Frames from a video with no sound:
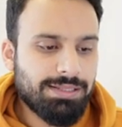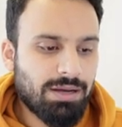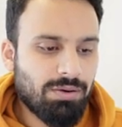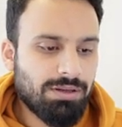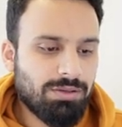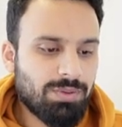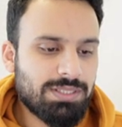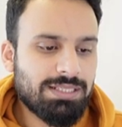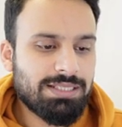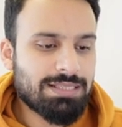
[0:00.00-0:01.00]
now you will
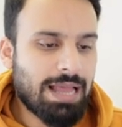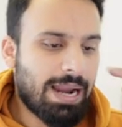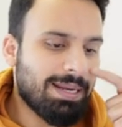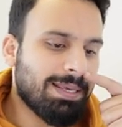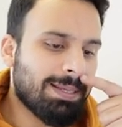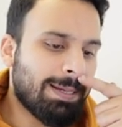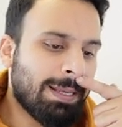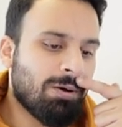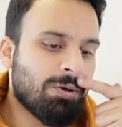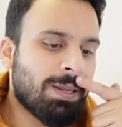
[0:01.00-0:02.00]
see this ad here,
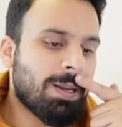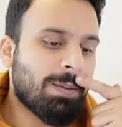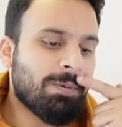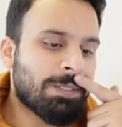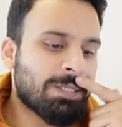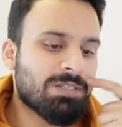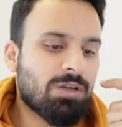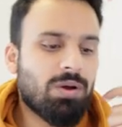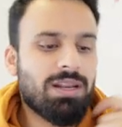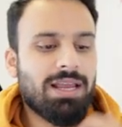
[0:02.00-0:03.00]
Lingoda, which is
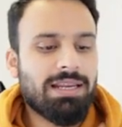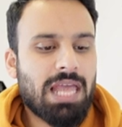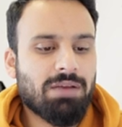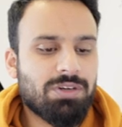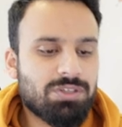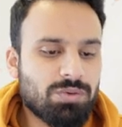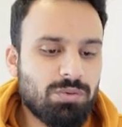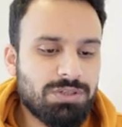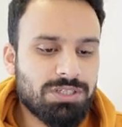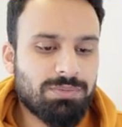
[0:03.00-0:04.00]
online language
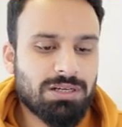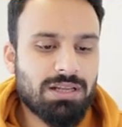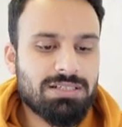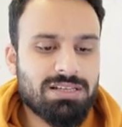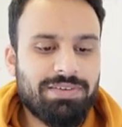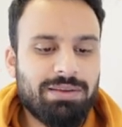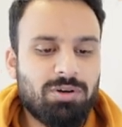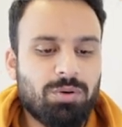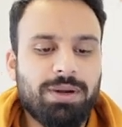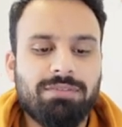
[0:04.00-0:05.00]
school, German classes
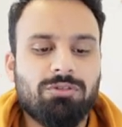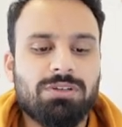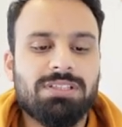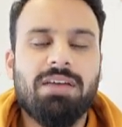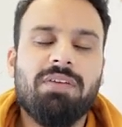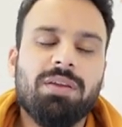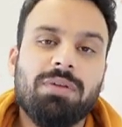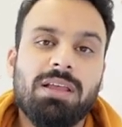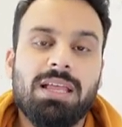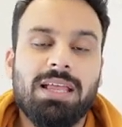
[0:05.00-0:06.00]
available 24 seven.
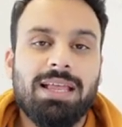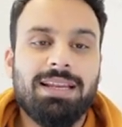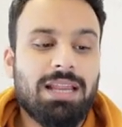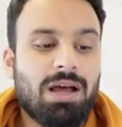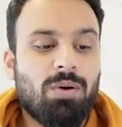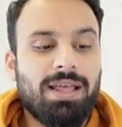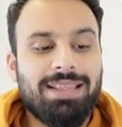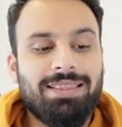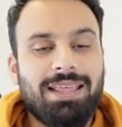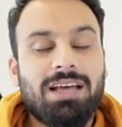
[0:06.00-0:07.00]
Now
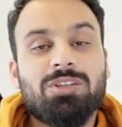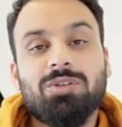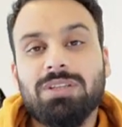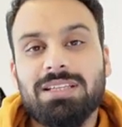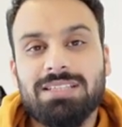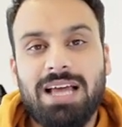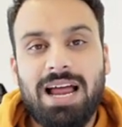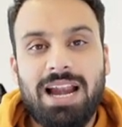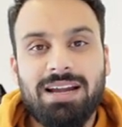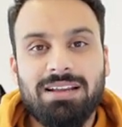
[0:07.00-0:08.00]
they are showing this
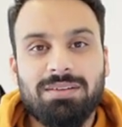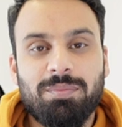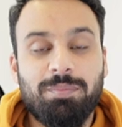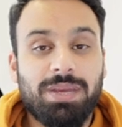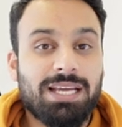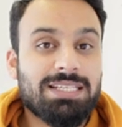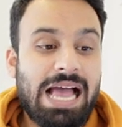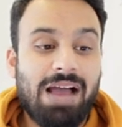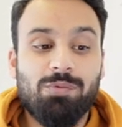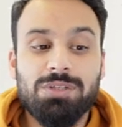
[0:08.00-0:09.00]
ad because
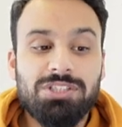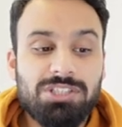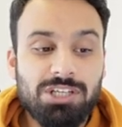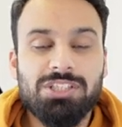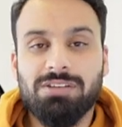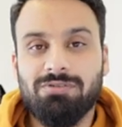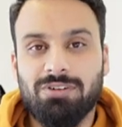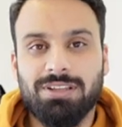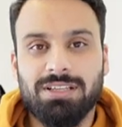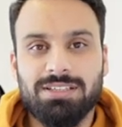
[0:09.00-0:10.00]
I was searching
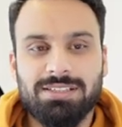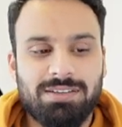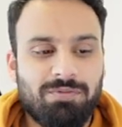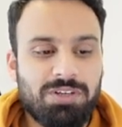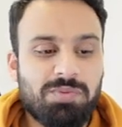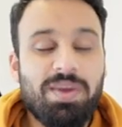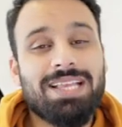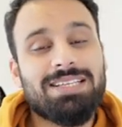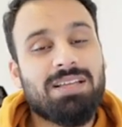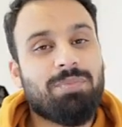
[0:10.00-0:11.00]
for this, which
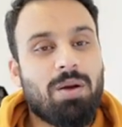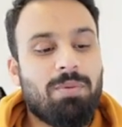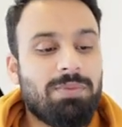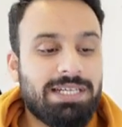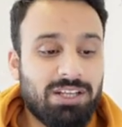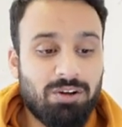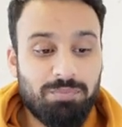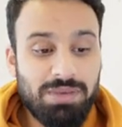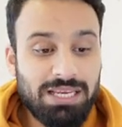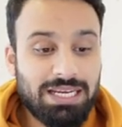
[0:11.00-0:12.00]
means the probability of
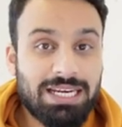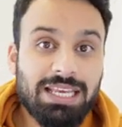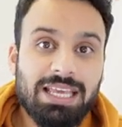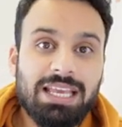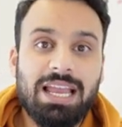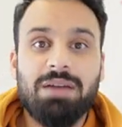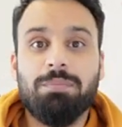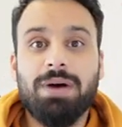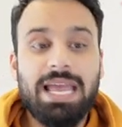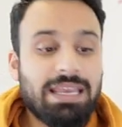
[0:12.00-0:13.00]
me clicking and
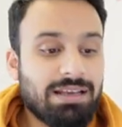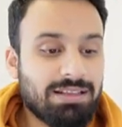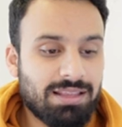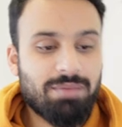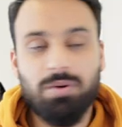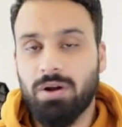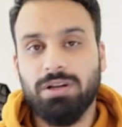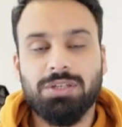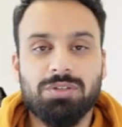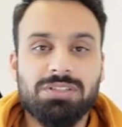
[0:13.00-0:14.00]
buying their
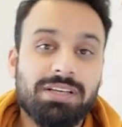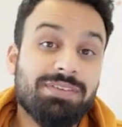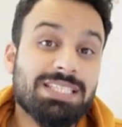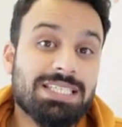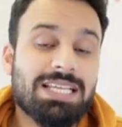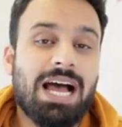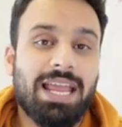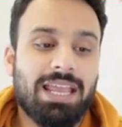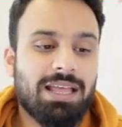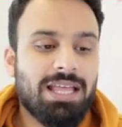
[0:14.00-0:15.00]
product or service is
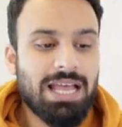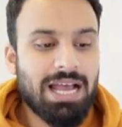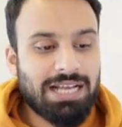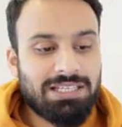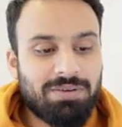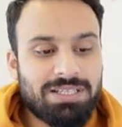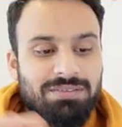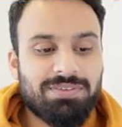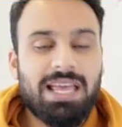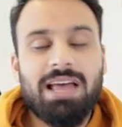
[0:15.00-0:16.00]
high. Otherwise,
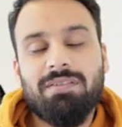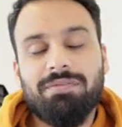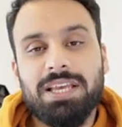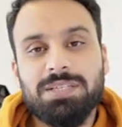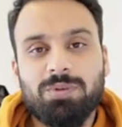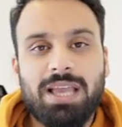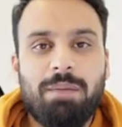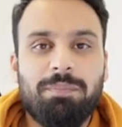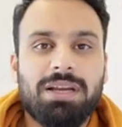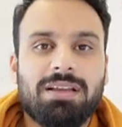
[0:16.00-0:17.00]
if they have a Facebook
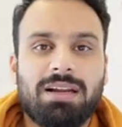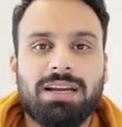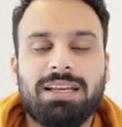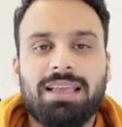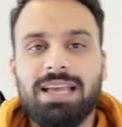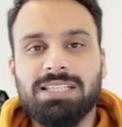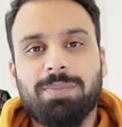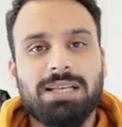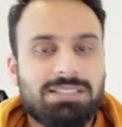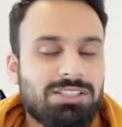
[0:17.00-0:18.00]
campaign targeting
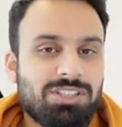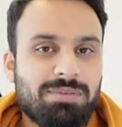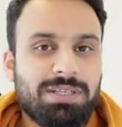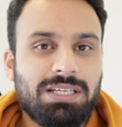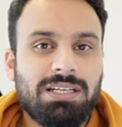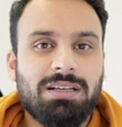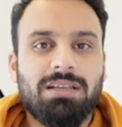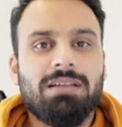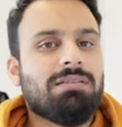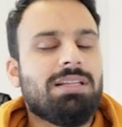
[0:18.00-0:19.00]
expats in Germany,
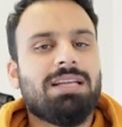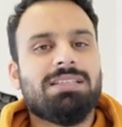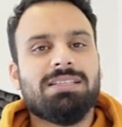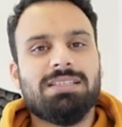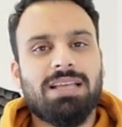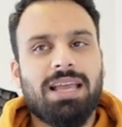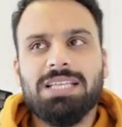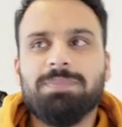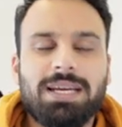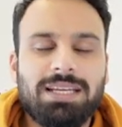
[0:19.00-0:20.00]
they're just
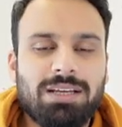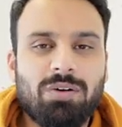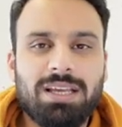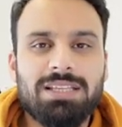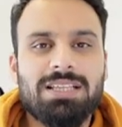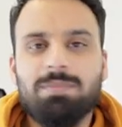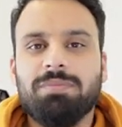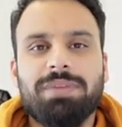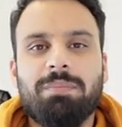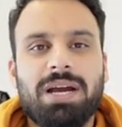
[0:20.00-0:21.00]
expecting, okay, some
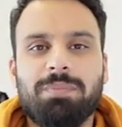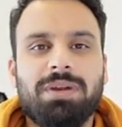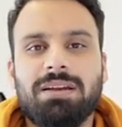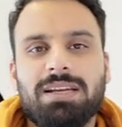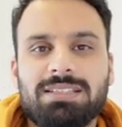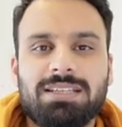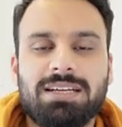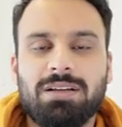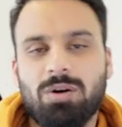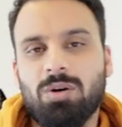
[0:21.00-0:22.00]
of them might be
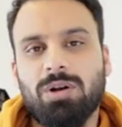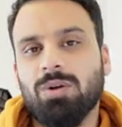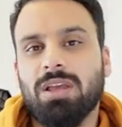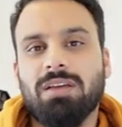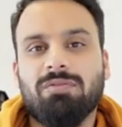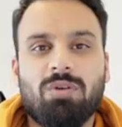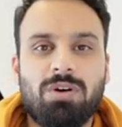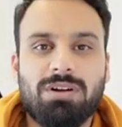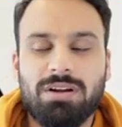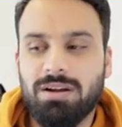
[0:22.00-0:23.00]
interested or looking for
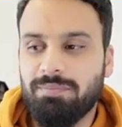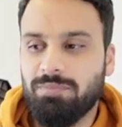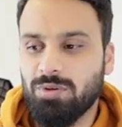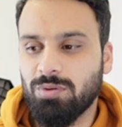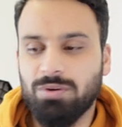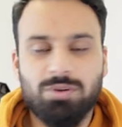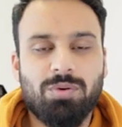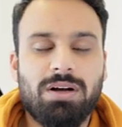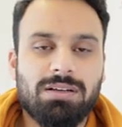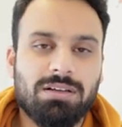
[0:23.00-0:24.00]
uh, to do
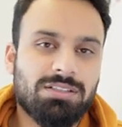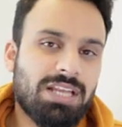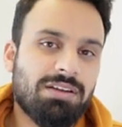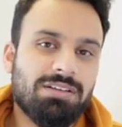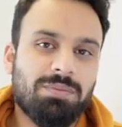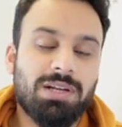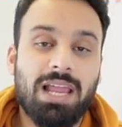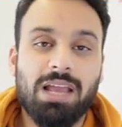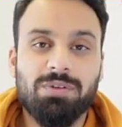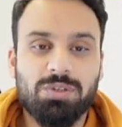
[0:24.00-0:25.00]
a German
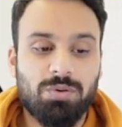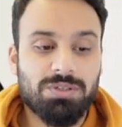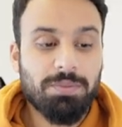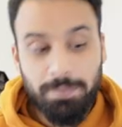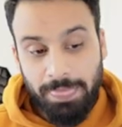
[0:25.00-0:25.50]
language course.